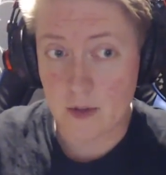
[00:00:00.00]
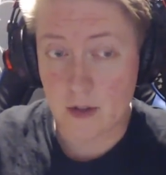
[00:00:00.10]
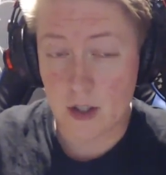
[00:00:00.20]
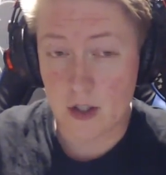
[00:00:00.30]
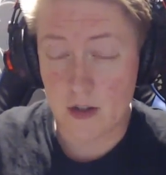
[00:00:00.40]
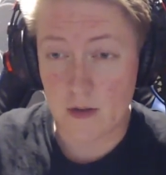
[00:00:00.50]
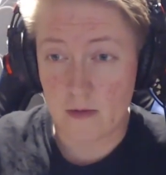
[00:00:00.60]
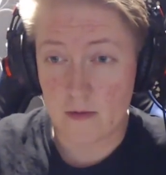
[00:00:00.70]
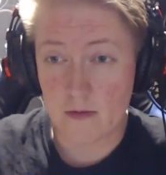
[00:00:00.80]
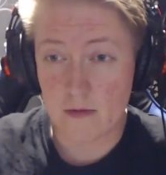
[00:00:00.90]

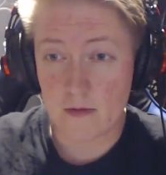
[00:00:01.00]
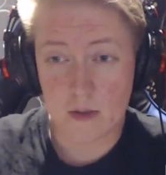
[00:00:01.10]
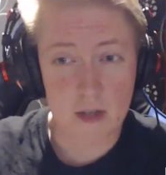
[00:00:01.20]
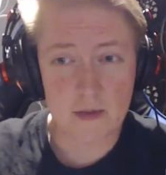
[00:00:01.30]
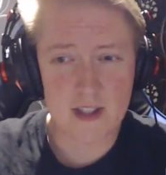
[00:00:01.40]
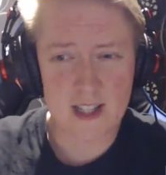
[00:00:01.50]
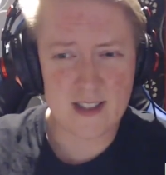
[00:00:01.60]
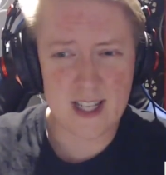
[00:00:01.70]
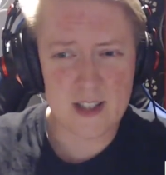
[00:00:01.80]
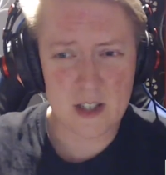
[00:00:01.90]
You come to a sense,
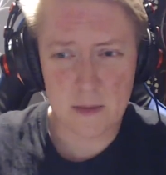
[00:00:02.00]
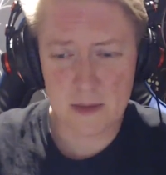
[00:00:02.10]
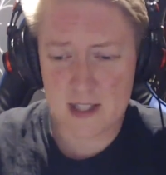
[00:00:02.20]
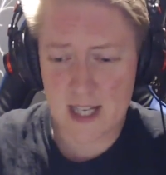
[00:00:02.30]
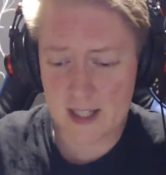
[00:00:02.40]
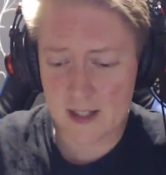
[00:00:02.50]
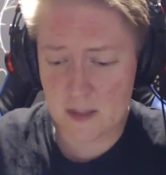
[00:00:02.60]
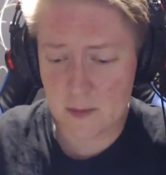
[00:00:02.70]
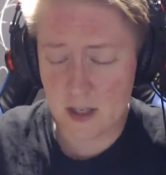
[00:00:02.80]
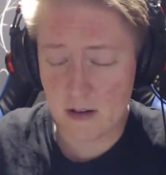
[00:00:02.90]
it takes a couple of
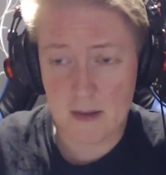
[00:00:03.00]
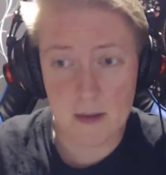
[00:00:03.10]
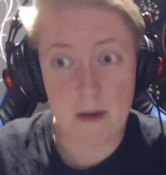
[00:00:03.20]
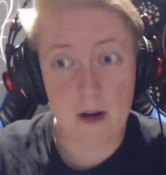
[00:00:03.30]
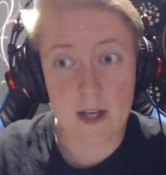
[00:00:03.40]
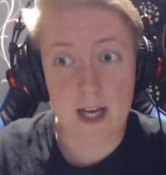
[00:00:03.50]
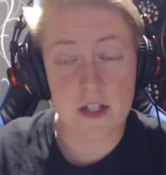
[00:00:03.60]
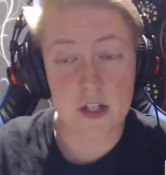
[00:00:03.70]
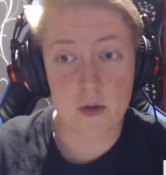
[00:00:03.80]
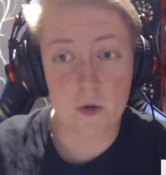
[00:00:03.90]
seconds, but you remember, oh
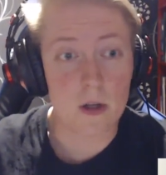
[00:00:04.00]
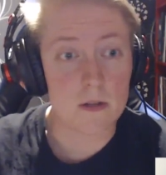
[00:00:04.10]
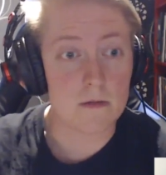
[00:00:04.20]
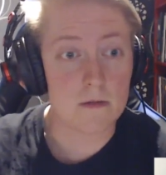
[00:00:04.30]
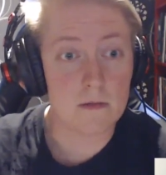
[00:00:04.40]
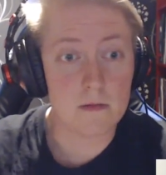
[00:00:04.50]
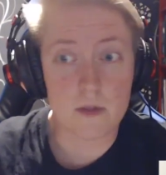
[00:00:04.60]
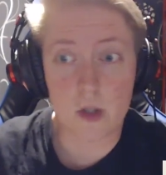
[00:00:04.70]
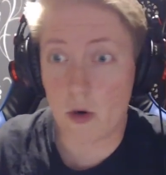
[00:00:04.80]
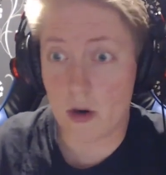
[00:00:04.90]
yes, you're on
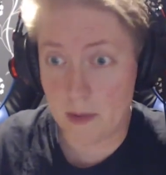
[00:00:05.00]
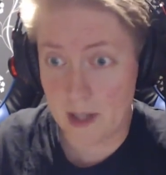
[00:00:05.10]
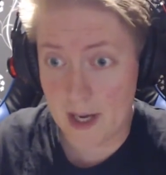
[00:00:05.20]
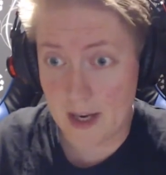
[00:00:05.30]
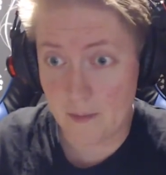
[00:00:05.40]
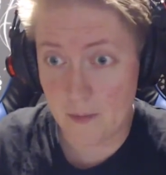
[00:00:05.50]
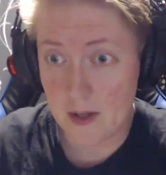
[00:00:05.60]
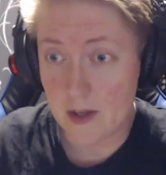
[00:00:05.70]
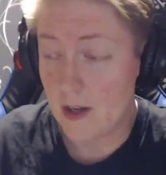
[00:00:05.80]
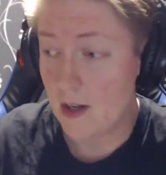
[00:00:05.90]
a plane.
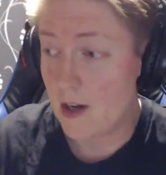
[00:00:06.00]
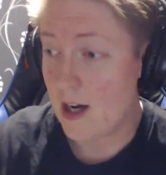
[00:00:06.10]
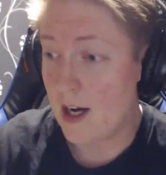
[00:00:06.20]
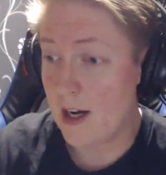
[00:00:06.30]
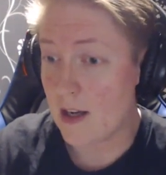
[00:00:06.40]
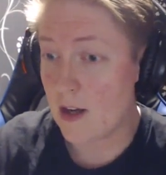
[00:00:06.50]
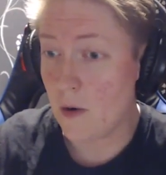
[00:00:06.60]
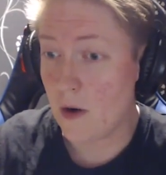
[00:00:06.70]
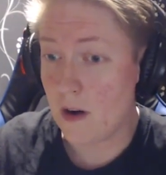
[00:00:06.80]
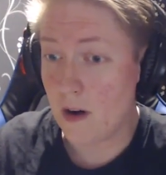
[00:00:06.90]

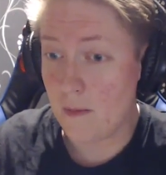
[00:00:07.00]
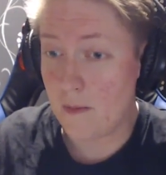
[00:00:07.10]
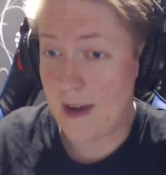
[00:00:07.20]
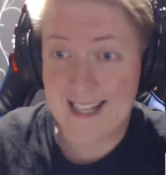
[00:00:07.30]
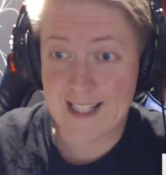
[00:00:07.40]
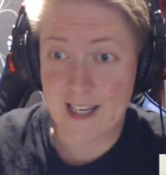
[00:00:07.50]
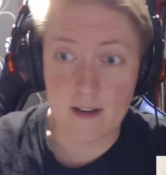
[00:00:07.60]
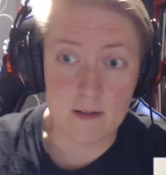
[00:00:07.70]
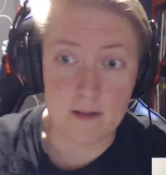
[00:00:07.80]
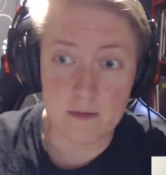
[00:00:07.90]
You are
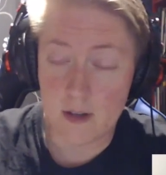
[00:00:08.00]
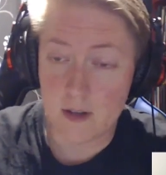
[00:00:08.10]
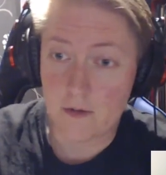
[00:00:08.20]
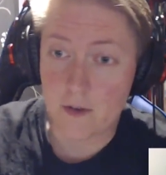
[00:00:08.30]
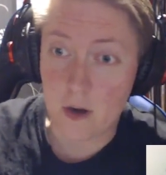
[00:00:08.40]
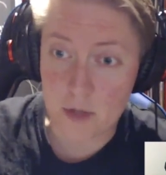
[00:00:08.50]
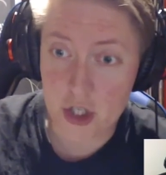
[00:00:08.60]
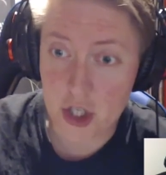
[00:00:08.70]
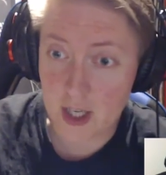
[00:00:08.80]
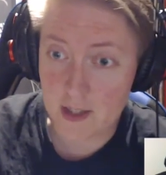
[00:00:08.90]
heading from
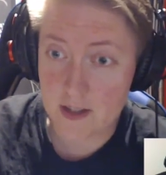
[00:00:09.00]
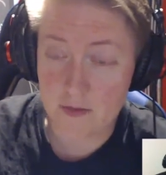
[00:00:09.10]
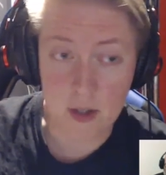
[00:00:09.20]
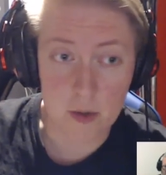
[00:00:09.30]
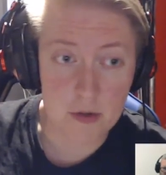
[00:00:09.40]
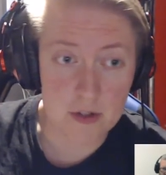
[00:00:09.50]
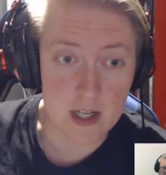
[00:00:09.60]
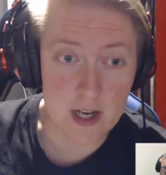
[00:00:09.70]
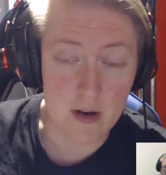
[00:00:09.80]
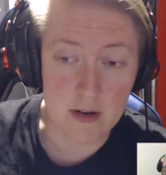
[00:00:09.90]
Charlottesville, which was
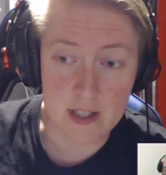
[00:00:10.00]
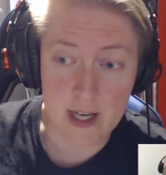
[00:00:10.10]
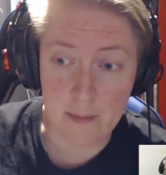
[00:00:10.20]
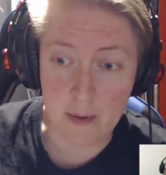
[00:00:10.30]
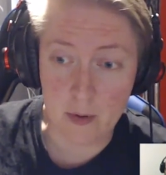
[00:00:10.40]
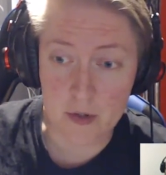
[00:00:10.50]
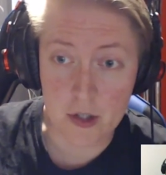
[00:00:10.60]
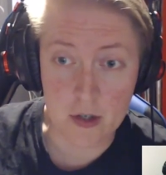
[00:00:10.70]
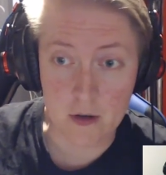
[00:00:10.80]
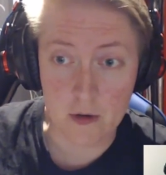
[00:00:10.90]
the nearest airport,
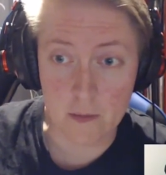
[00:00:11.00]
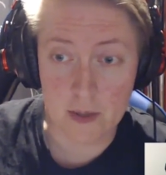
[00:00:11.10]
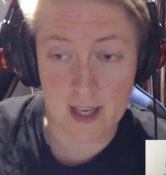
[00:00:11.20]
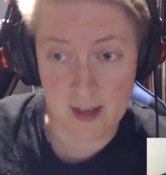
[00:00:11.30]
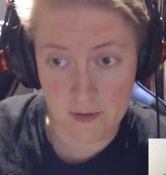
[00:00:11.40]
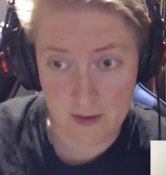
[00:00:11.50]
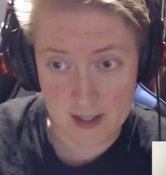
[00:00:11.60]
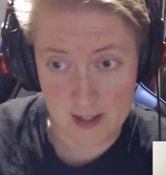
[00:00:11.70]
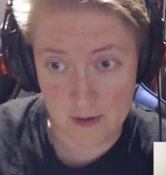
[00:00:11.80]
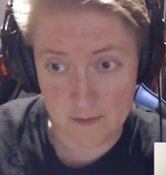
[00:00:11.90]
to Burkina
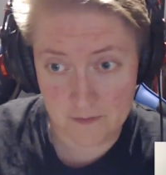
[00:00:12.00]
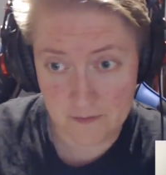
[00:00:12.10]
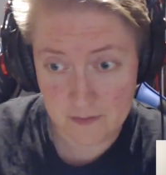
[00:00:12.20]
Faso.